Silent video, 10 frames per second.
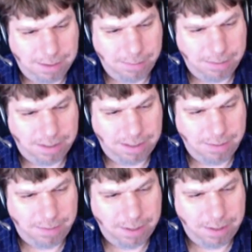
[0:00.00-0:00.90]
I'm
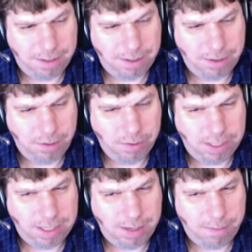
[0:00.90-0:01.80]
Stephen. Use
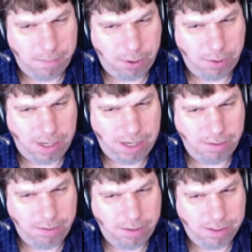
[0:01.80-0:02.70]
he/him
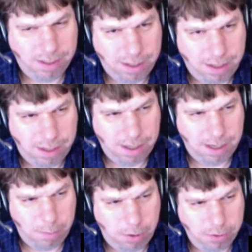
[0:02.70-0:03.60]
pronouns.
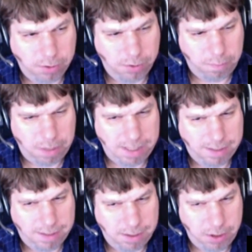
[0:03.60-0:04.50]
I'm also
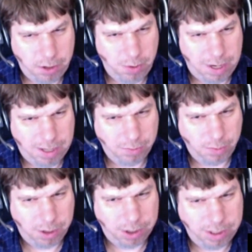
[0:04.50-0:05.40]
based in the US,
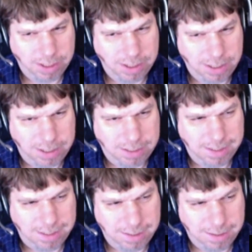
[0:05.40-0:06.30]
Washington,
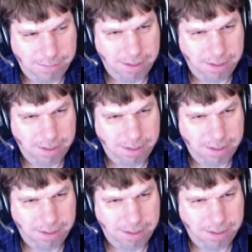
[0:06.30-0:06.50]
D.C.